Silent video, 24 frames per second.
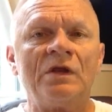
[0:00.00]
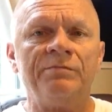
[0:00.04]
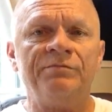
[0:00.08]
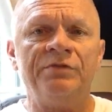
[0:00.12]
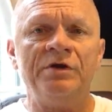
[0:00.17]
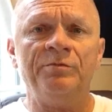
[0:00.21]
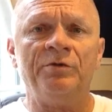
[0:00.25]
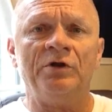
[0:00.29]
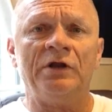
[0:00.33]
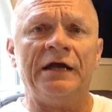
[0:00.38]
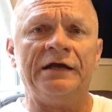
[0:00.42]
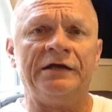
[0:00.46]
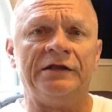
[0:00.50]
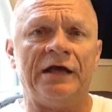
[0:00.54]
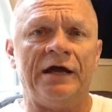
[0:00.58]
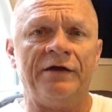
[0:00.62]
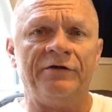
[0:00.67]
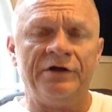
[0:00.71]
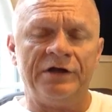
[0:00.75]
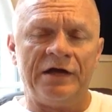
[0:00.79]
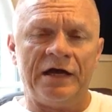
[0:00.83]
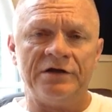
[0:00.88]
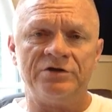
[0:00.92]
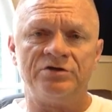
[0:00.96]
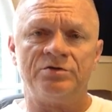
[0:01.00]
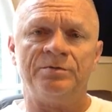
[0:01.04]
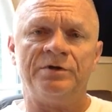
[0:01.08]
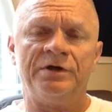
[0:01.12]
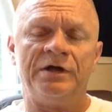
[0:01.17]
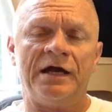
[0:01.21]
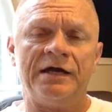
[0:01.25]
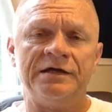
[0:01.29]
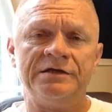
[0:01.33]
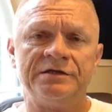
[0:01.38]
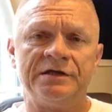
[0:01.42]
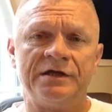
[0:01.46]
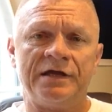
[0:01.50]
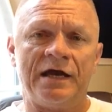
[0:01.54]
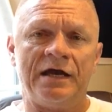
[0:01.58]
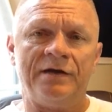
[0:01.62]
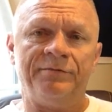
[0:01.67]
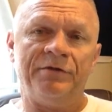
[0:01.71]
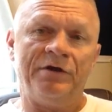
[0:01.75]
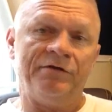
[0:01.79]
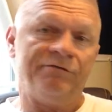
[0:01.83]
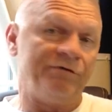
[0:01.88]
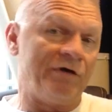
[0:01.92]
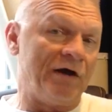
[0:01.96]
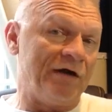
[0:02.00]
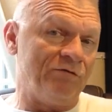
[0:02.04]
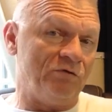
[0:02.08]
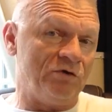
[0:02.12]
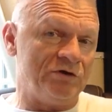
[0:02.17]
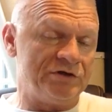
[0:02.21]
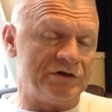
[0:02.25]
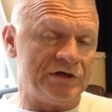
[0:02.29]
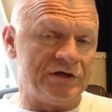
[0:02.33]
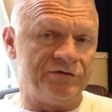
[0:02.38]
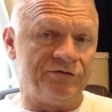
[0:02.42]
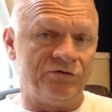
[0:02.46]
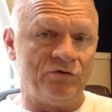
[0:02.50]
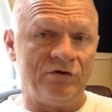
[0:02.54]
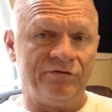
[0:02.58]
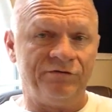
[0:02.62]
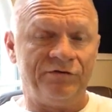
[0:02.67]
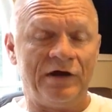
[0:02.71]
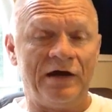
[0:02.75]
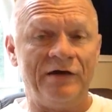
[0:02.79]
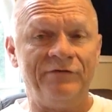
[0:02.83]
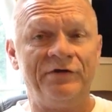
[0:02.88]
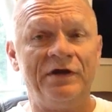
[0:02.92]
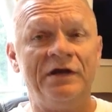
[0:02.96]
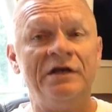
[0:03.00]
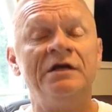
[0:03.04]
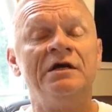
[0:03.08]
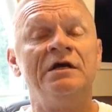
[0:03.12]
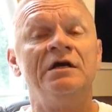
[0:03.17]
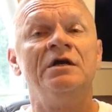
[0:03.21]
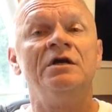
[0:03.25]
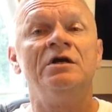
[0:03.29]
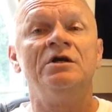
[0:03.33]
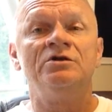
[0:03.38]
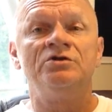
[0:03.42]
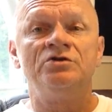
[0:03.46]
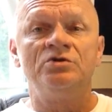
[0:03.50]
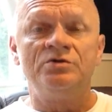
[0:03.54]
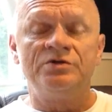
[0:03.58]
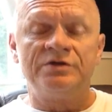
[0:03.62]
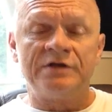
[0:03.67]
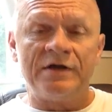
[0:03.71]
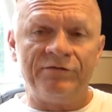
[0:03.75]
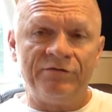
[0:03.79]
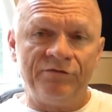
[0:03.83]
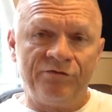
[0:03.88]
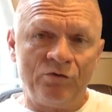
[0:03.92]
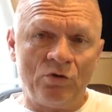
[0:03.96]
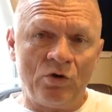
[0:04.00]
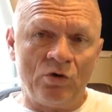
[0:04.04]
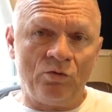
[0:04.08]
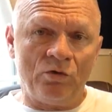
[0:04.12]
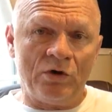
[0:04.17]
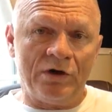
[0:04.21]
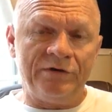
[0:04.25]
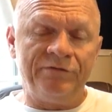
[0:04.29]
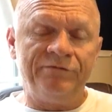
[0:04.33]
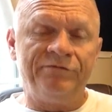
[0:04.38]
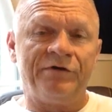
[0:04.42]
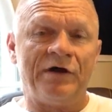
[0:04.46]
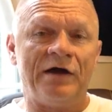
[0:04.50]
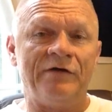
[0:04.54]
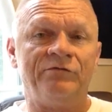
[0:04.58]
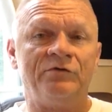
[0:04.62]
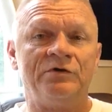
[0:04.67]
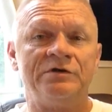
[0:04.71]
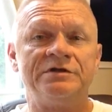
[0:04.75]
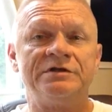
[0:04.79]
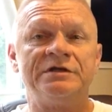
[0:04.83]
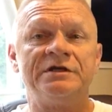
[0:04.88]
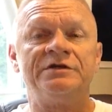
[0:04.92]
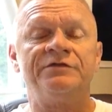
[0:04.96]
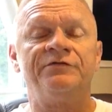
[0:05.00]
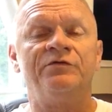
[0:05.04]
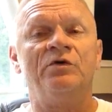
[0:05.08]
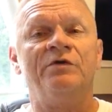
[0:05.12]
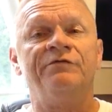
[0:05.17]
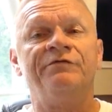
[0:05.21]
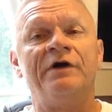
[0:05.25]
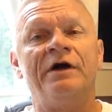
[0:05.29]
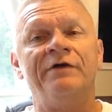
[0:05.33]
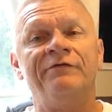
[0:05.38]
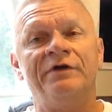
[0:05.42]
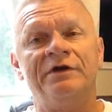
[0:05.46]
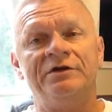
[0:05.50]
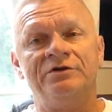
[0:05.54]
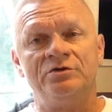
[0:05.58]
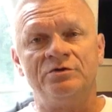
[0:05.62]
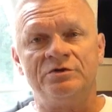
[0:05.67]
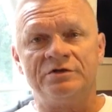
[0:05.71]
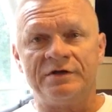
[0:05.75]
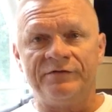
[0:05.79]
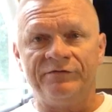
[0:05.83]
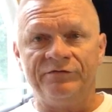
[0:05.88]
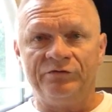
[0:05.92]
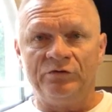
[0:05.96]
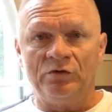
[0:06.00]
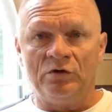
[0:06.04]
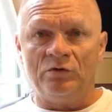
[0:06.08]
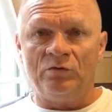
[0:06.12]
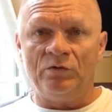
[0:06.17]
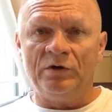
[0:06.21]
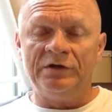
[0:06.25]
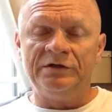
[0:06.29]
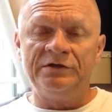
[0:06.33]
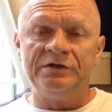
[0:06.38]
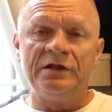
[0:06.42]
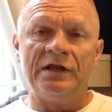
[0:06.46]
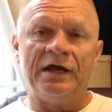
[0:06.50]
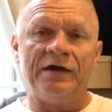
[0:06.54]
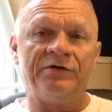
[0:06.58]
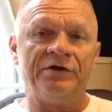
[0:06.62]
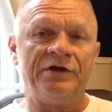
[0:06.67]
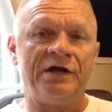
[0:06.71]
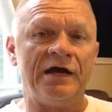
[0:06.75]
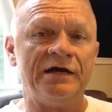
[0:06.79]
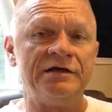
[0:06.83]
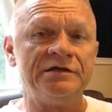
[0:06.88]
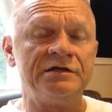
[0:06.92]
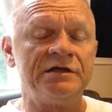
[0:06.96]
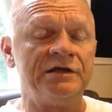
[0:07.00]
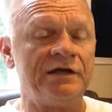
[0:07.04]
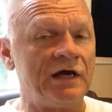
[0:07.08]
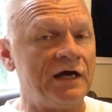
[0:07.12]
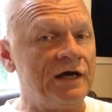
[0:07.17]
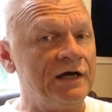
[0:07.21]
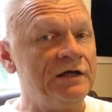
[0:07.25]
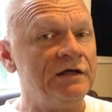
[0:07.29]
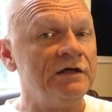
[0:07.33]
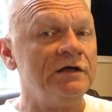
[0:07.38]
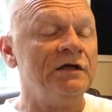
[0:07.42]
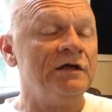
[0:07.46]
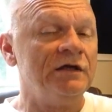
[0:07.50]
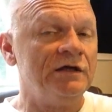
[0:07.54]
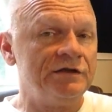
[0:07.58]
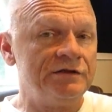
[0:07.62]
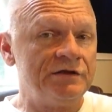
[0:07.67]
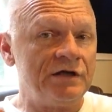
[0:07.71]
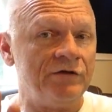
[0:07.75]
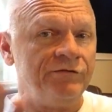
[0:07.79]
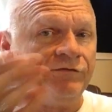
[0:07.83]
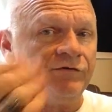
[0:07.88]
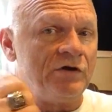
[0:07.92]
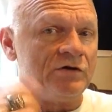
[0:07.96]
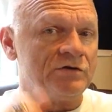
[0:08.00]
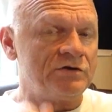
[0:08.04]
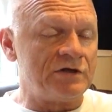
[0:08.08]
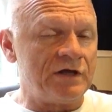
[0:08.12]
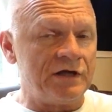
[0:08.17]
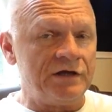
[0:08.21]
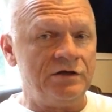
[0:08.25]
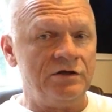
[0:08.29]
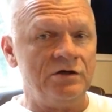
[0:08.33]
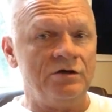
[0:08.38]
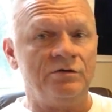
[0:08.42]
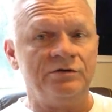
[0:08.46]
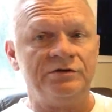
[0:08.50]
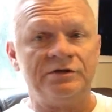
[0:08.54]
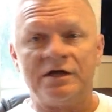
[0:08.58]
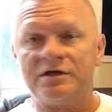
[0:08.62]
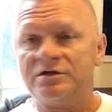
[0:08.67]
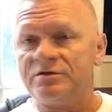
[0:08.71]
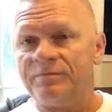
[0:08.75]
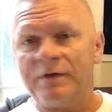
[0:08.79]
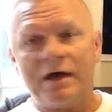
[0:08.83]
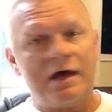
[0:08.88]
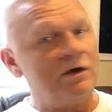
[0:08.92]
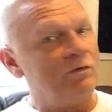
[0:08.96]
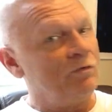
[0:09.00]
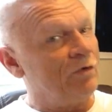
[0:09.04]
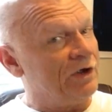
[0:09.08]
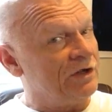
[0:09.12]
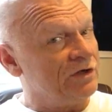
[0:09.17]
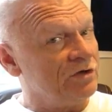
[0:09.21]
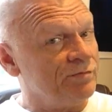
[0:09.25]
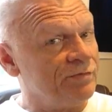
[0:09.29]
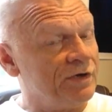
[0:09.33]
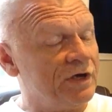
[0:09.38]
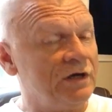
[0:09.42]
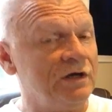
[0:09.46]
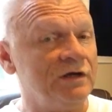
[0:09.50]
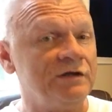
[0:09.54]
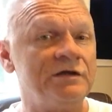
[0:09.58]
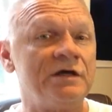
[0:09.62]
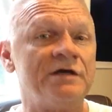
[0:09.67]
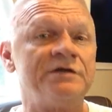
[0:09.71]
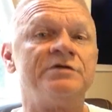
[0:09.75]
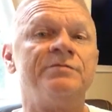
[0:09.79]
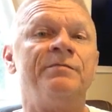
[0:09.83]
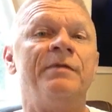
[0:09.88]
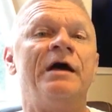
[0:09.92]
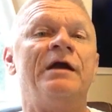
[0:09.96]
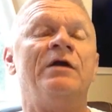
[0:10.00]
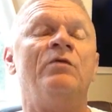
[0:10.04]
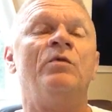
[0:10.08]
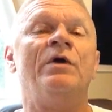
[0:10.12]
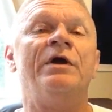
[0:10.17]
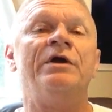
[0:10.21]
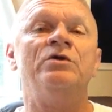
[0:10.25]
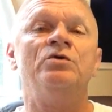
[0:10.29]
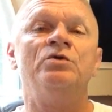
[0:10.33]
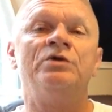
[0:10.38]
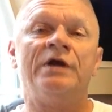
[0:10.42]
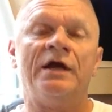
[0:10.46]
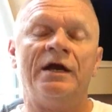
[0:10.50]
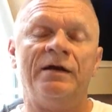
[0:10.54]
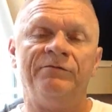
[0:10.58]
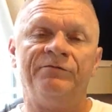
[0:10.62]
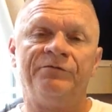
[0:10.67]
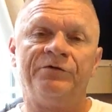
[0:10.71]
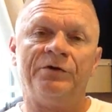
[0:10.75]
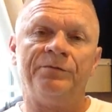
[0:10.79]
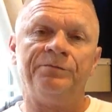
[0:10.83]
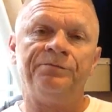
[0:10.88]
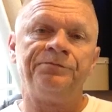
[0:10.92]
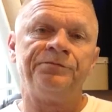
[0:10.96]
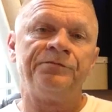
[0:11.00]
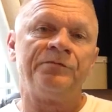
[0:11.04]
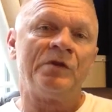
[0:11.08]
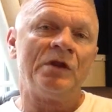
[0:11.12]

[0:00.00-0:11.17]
People like Larry Geis from the Geis Academy at 516-458-2741, 516-458-2741. Larry Geis and I tell folks like you, it doesn't matter where you've been, it doesn't matter where you came from.